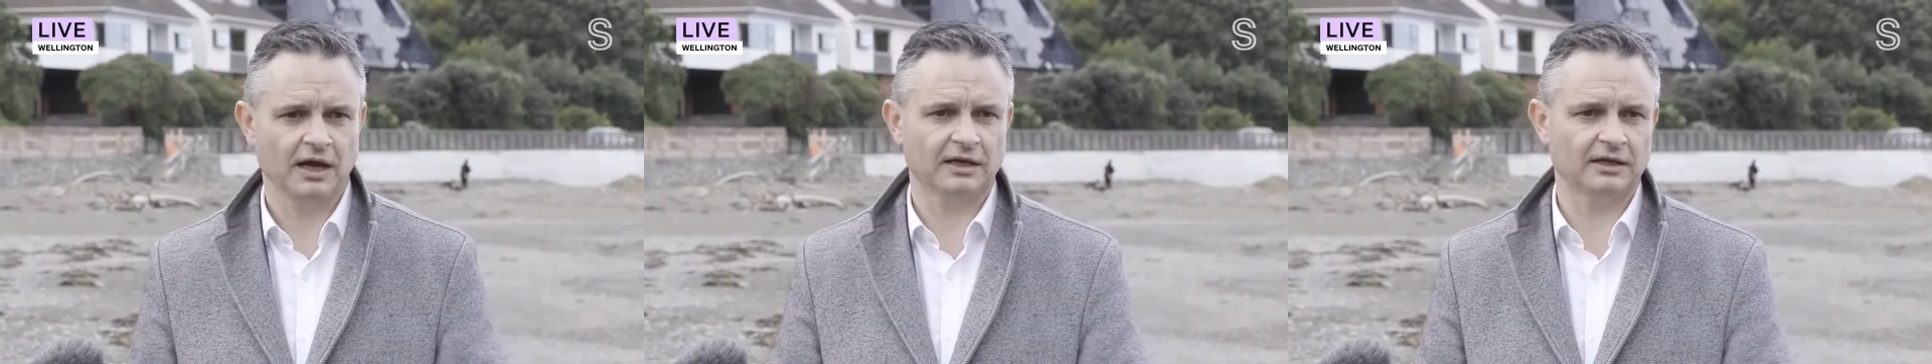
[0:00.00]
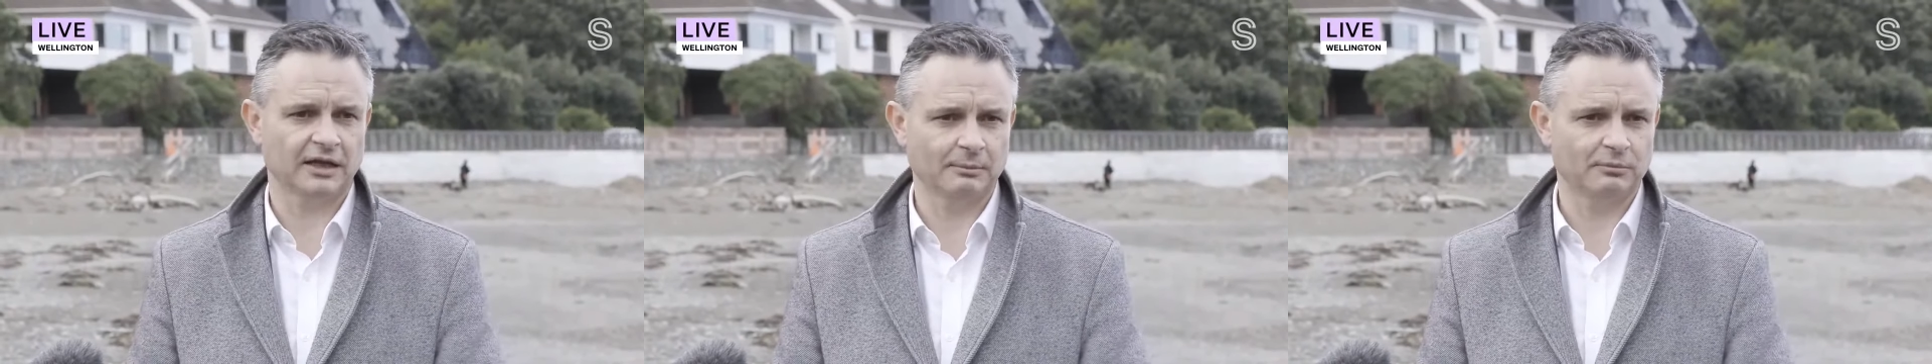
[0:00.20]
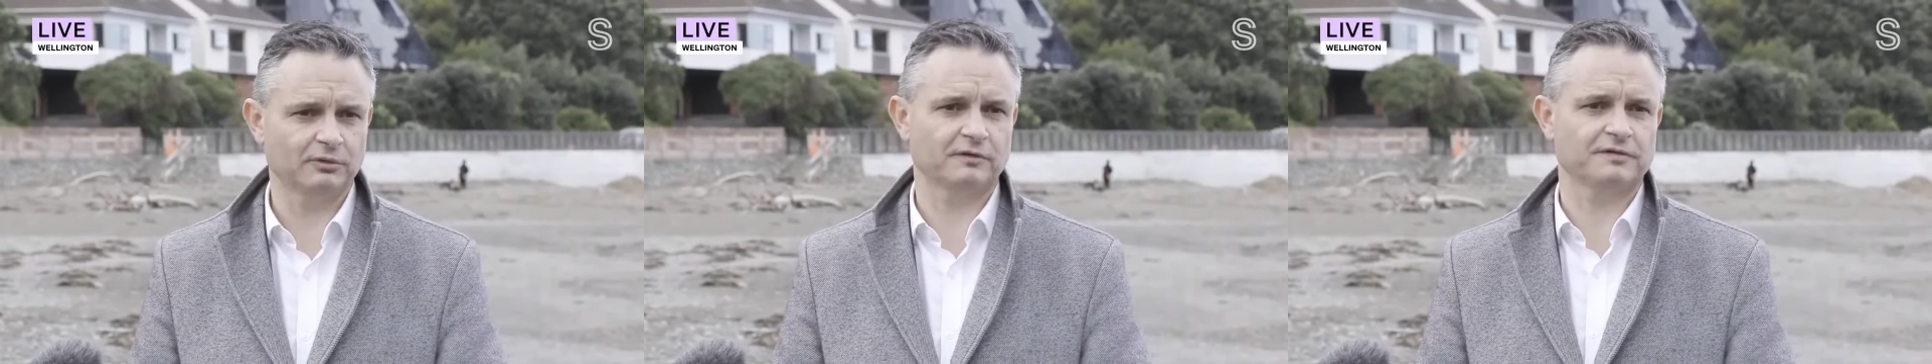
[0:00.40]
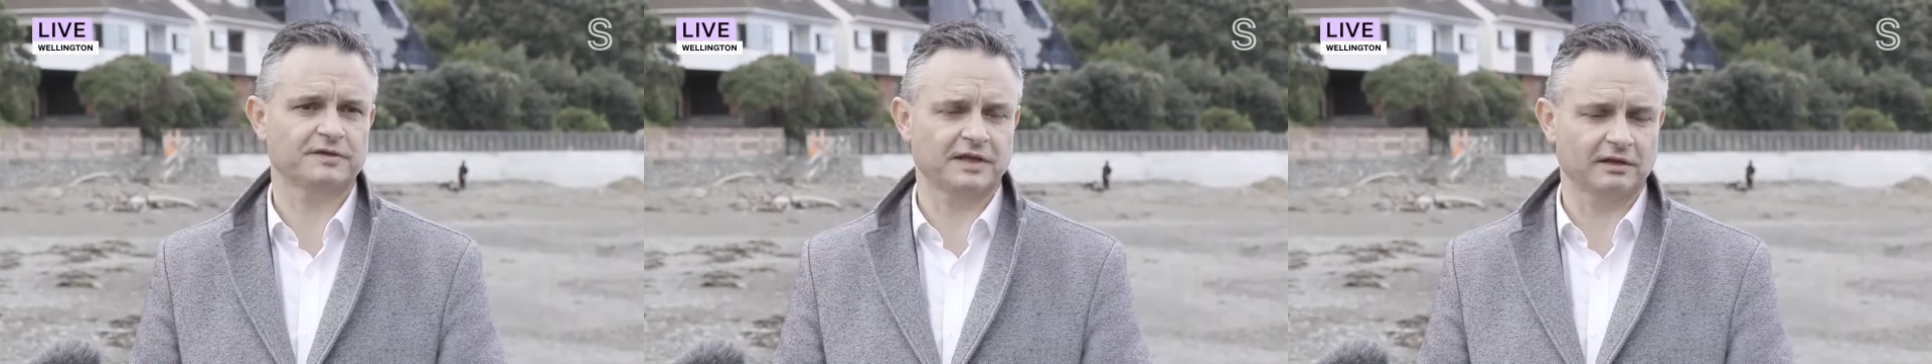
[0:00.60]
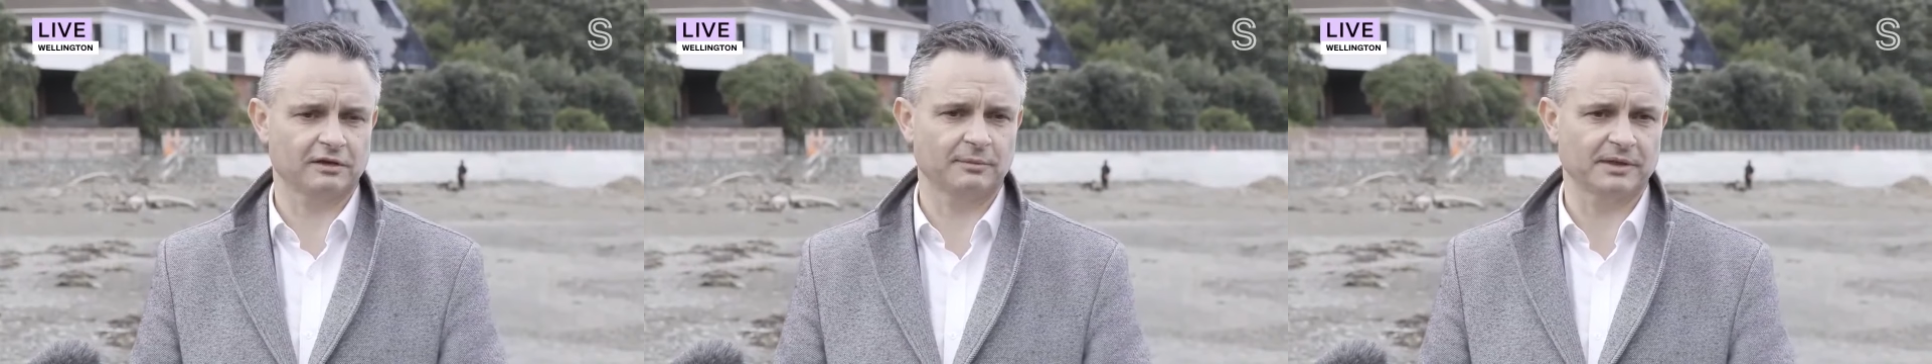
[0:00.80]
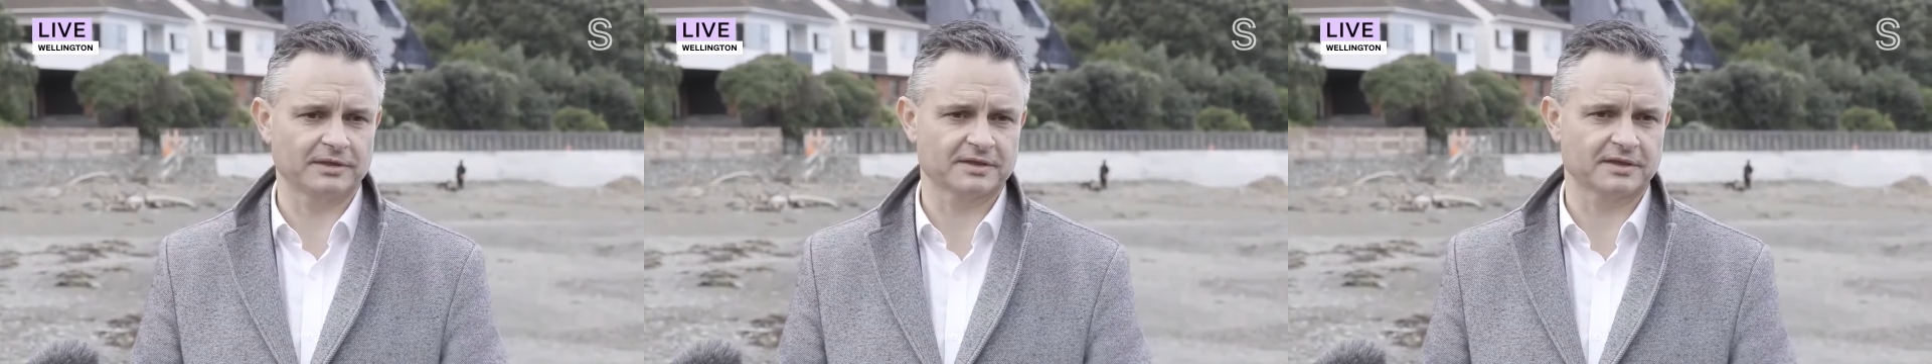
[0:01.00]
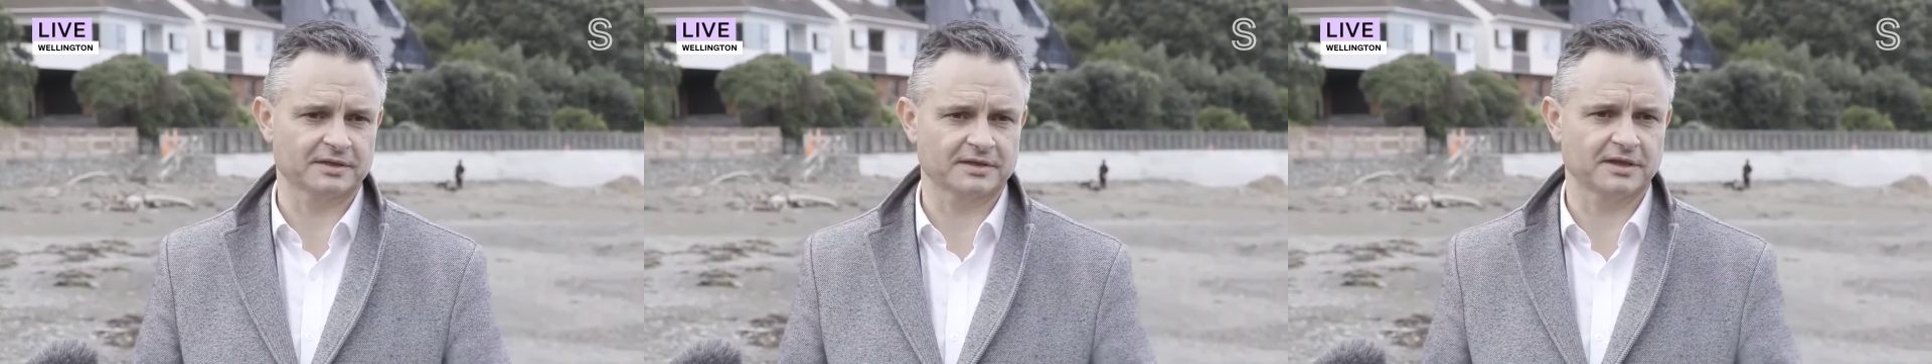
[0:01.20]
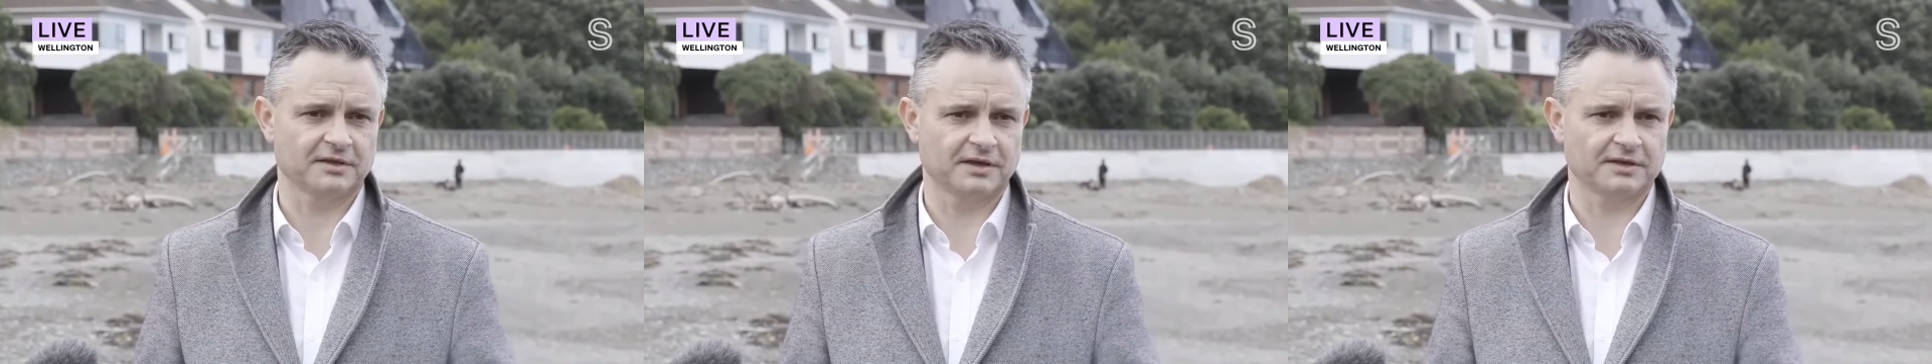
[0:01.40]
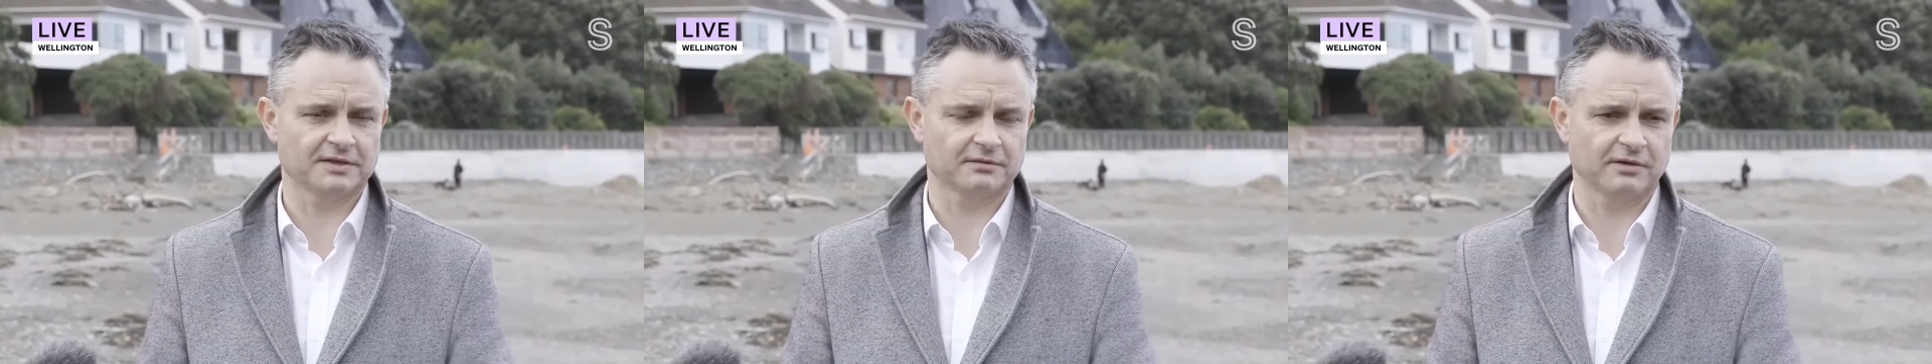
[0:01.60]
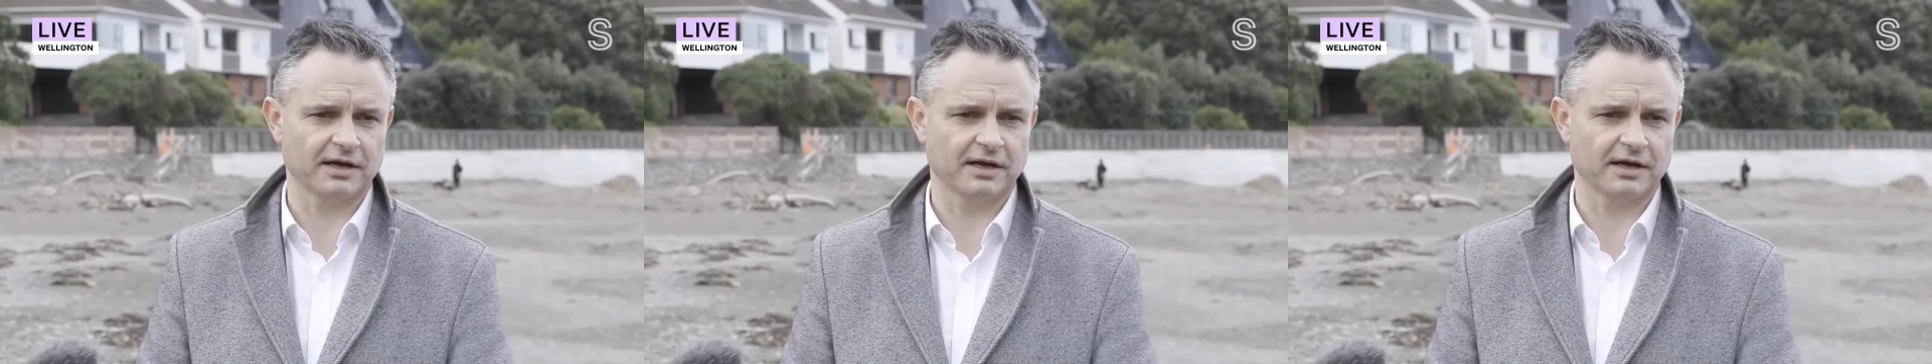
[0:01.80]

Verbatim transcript: a number of settlements and cities